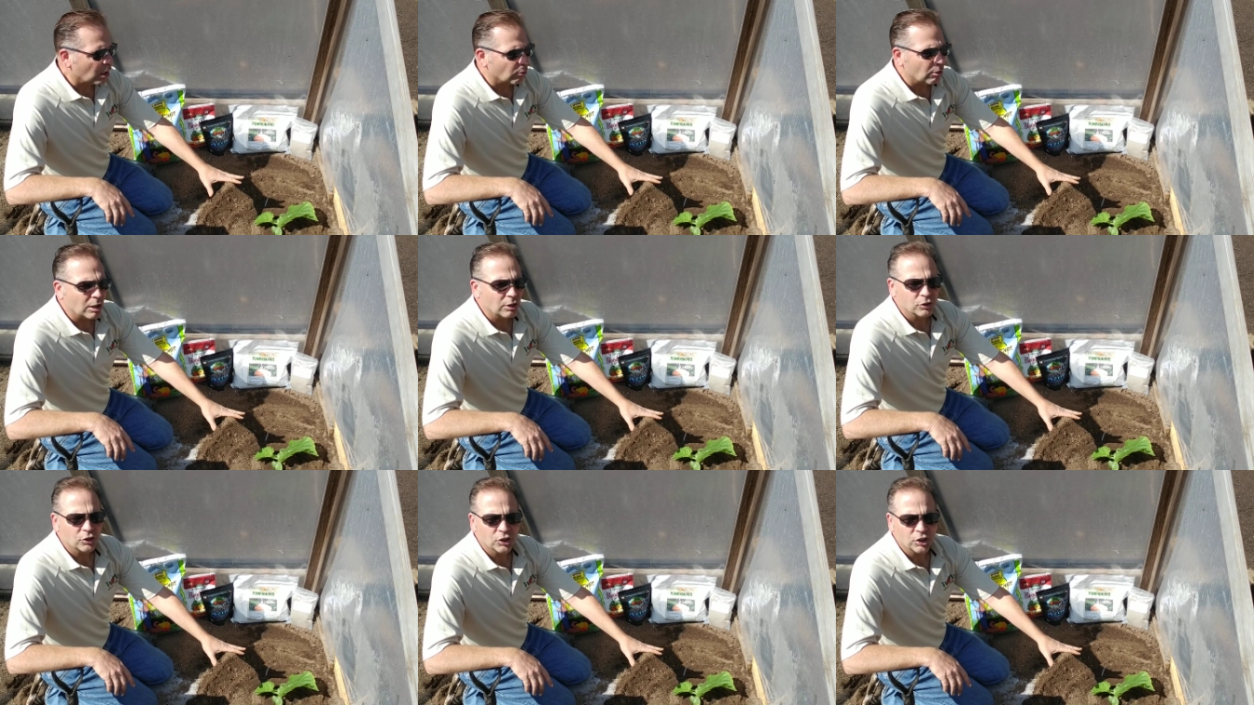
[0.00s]
it
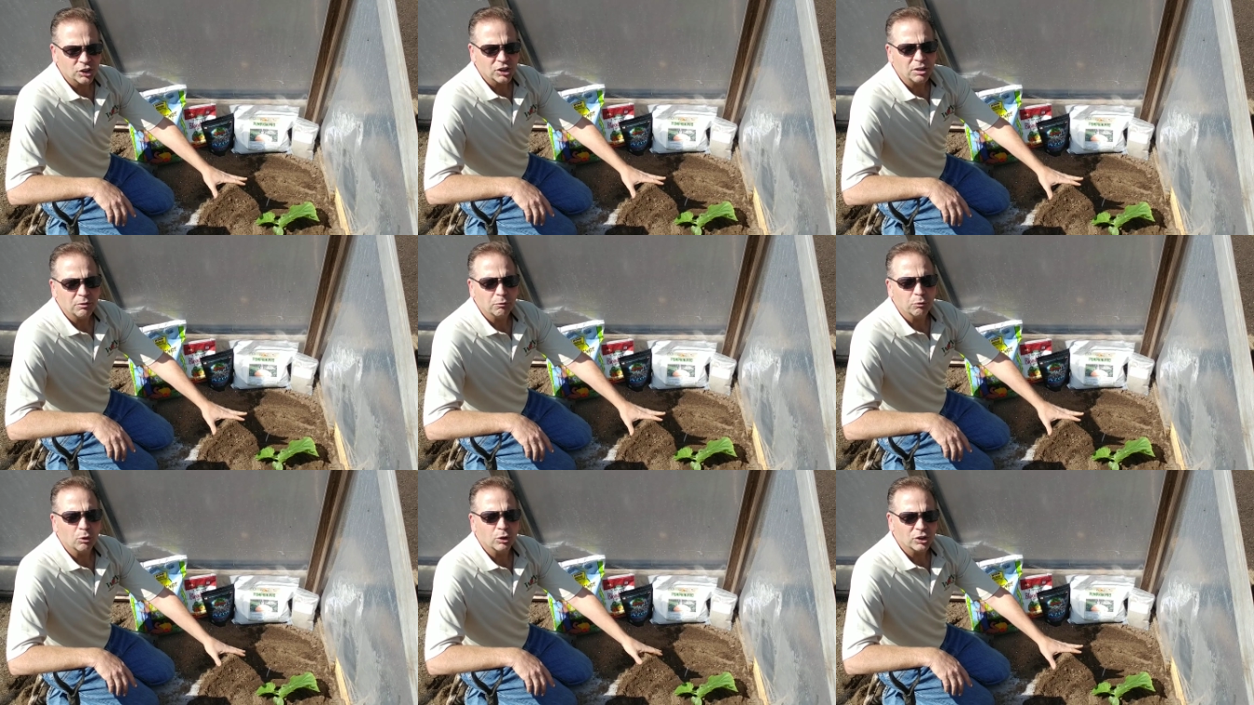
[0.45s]
around
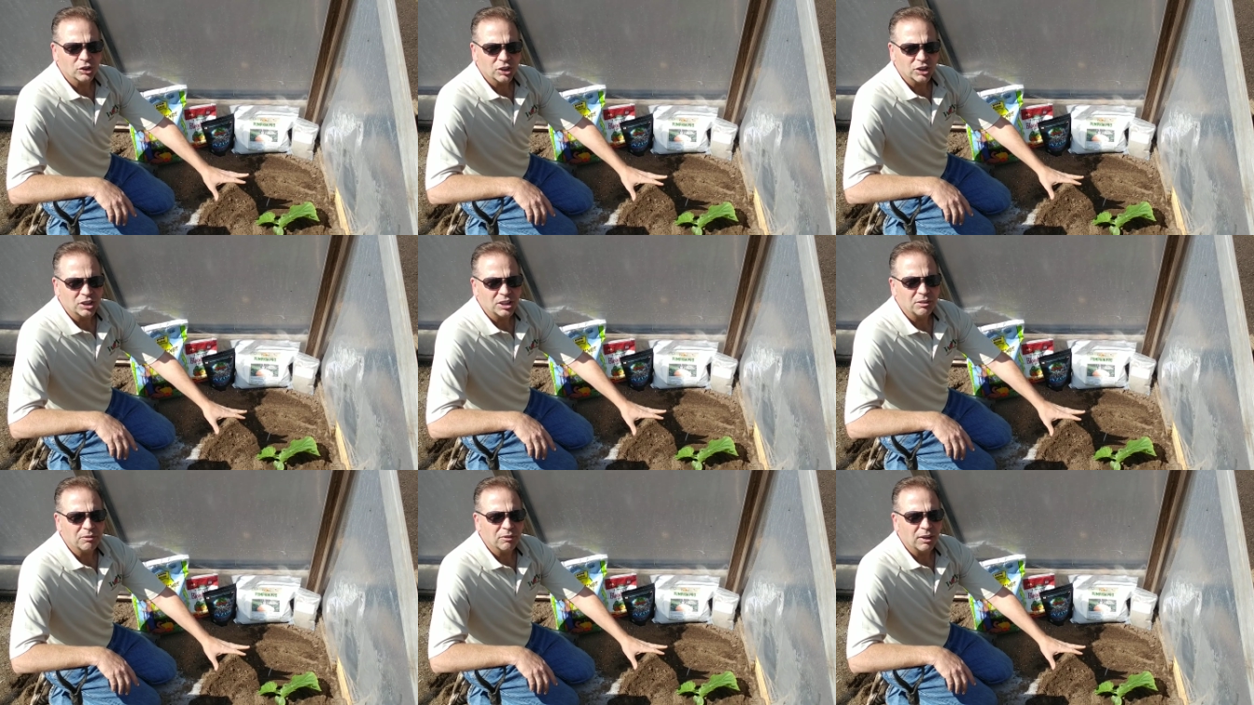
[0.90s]
64,
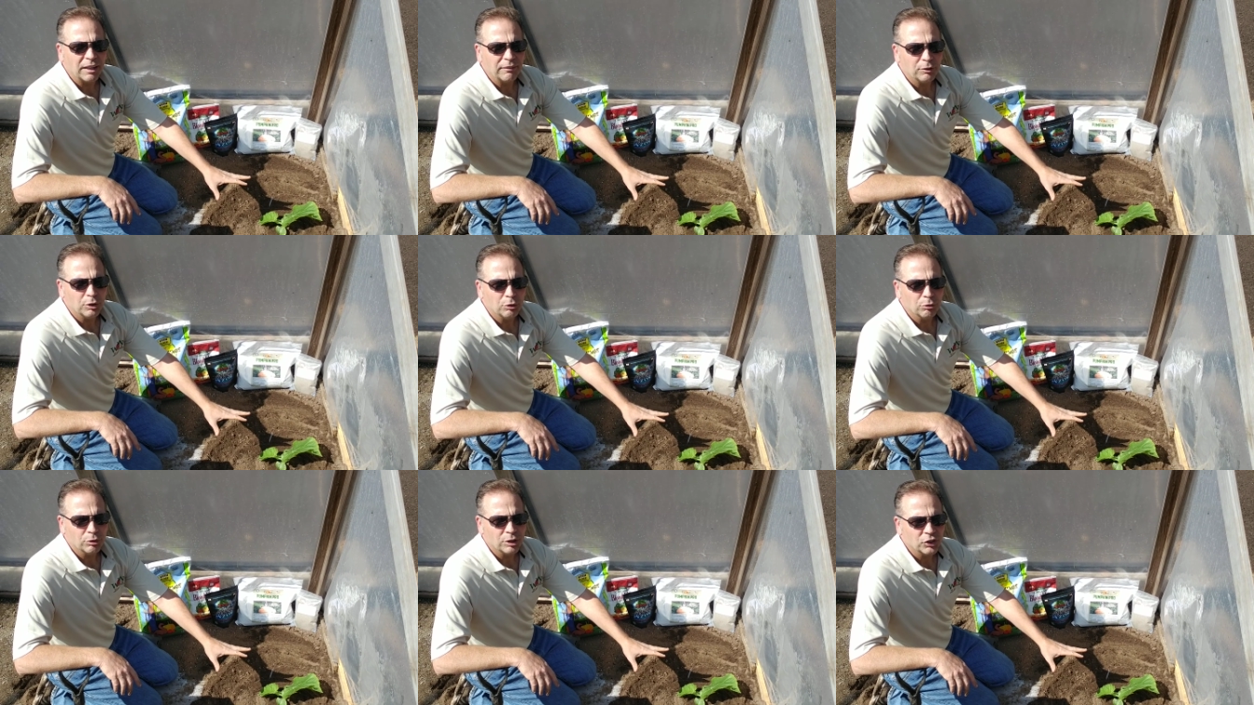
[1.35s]

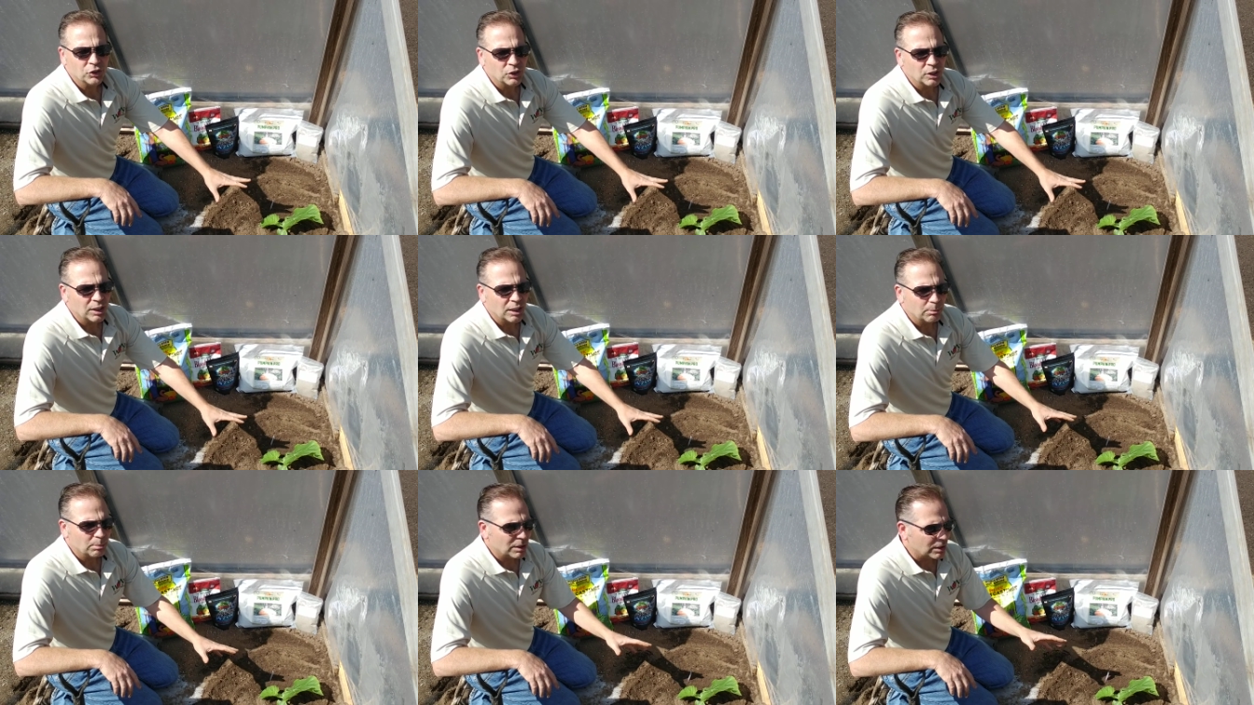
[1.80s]
65 degrees
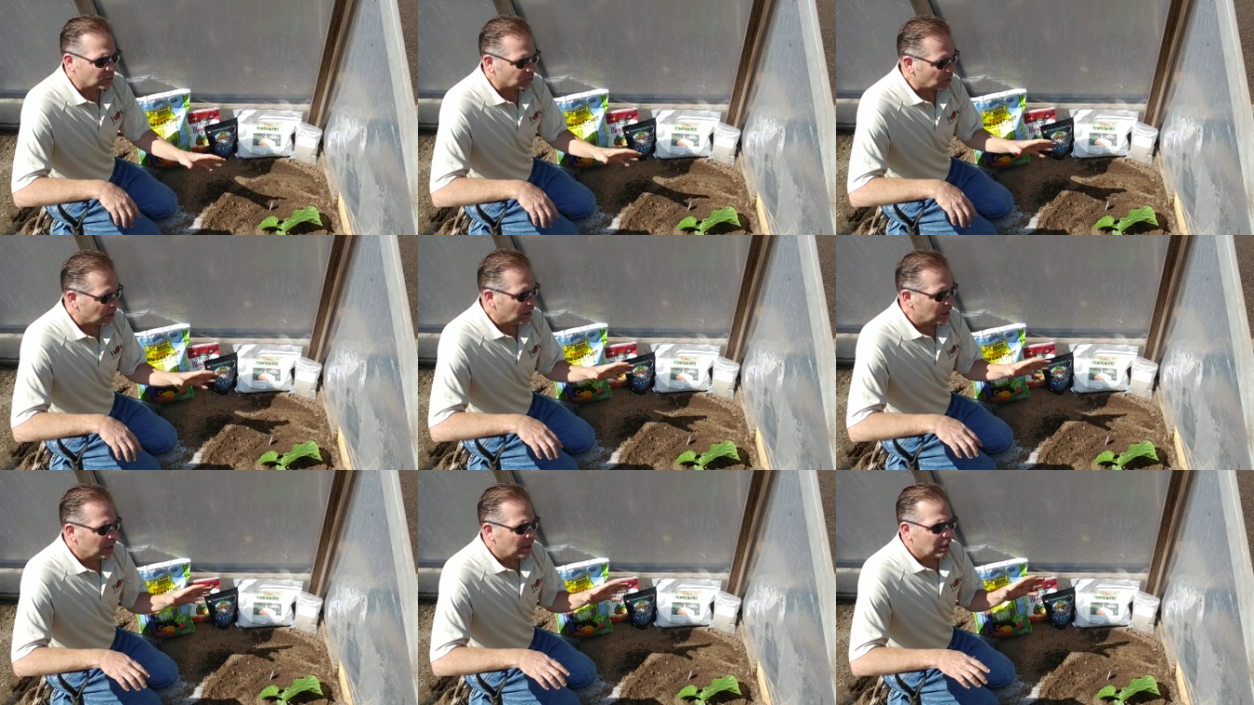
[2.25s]
in here,
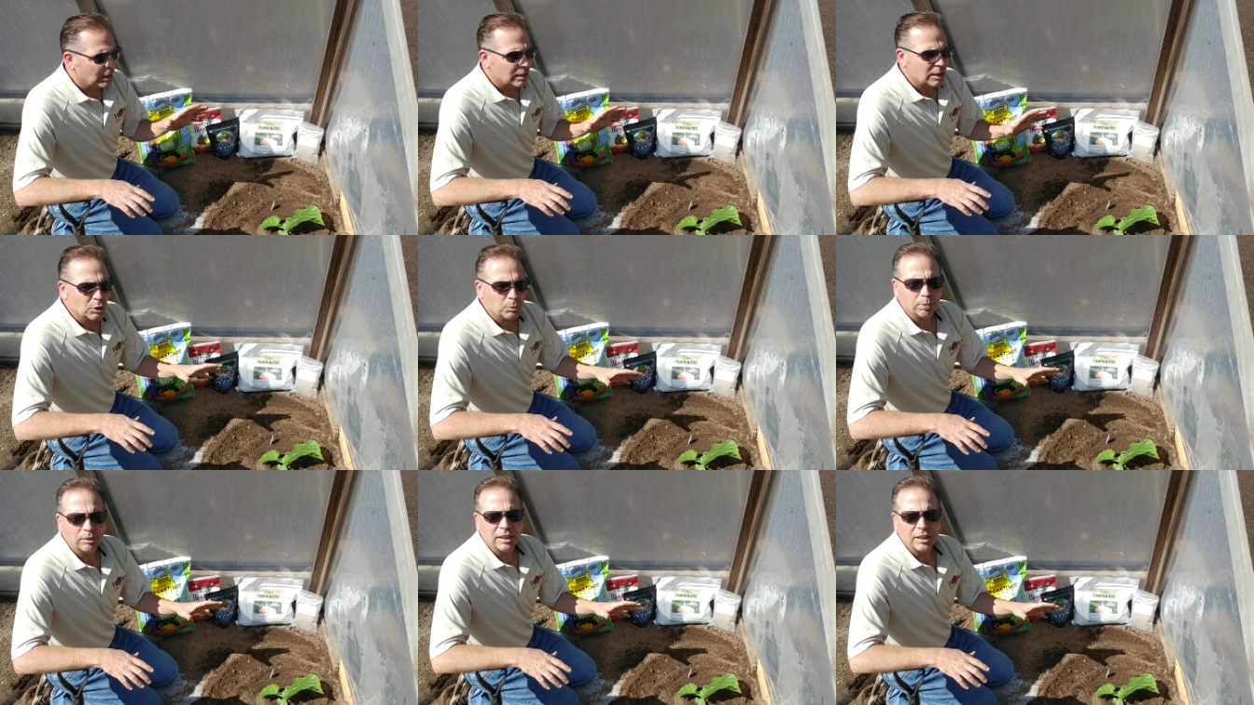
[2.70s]
because
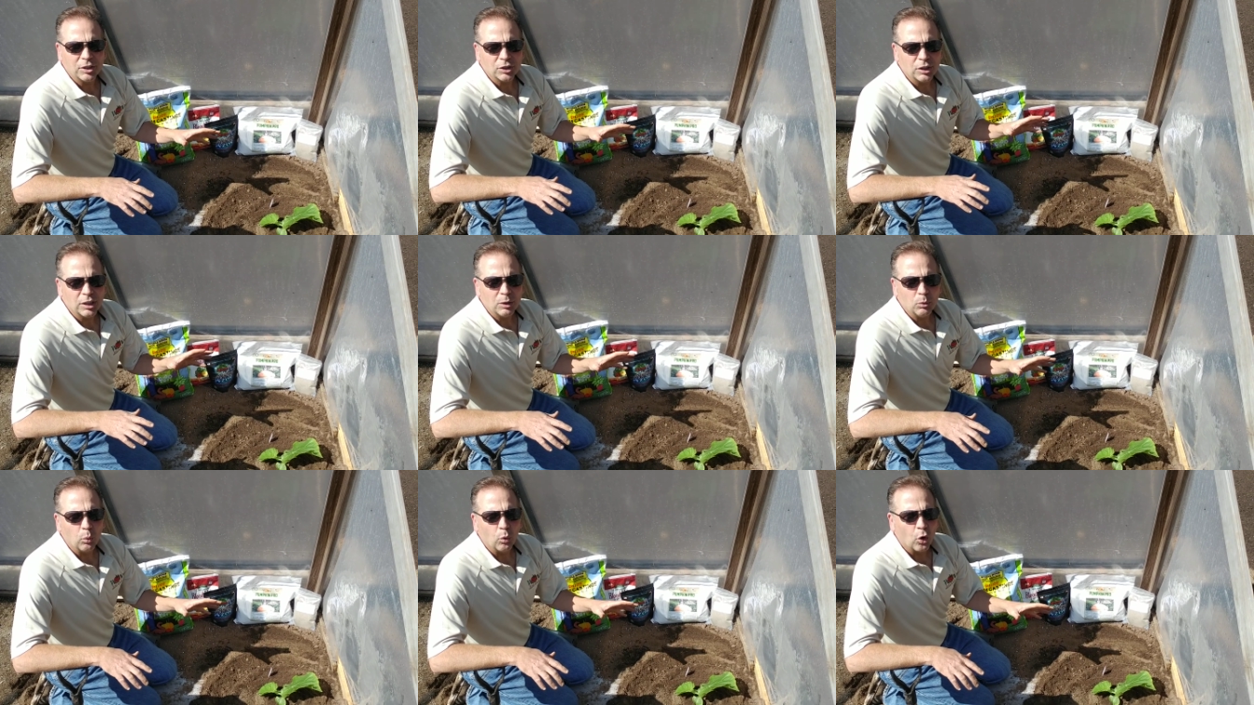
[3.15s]
these
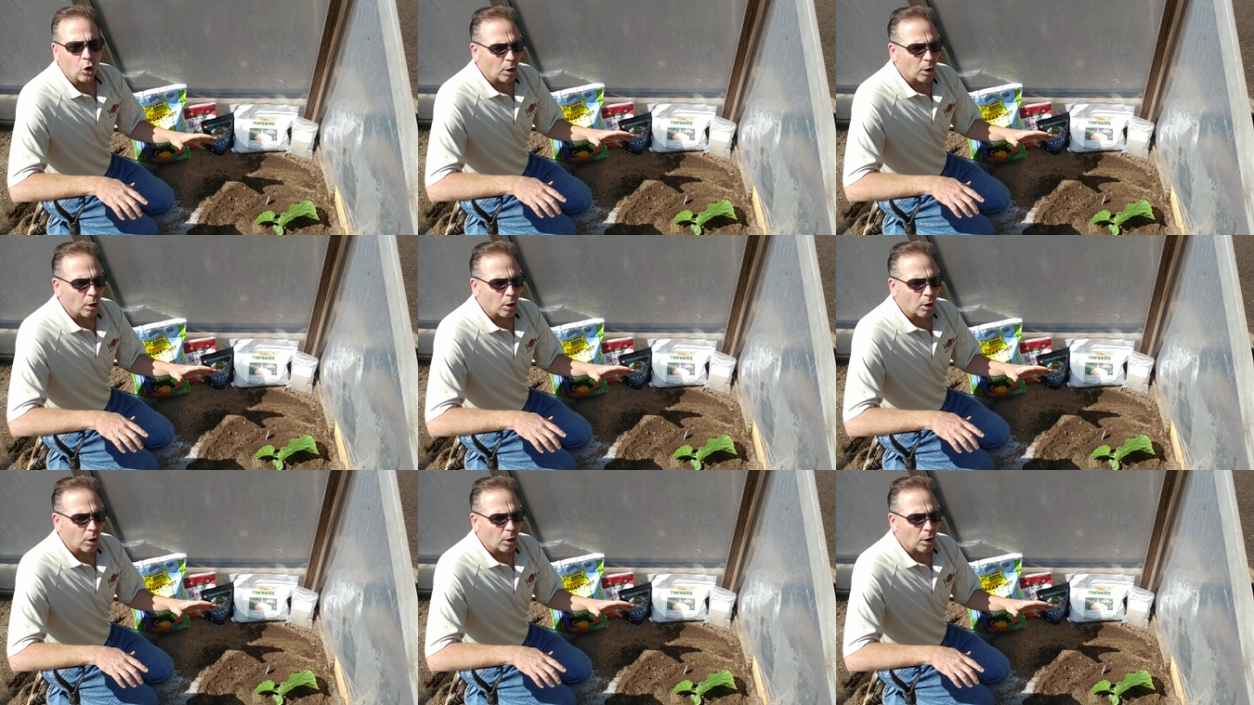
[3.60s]
plants need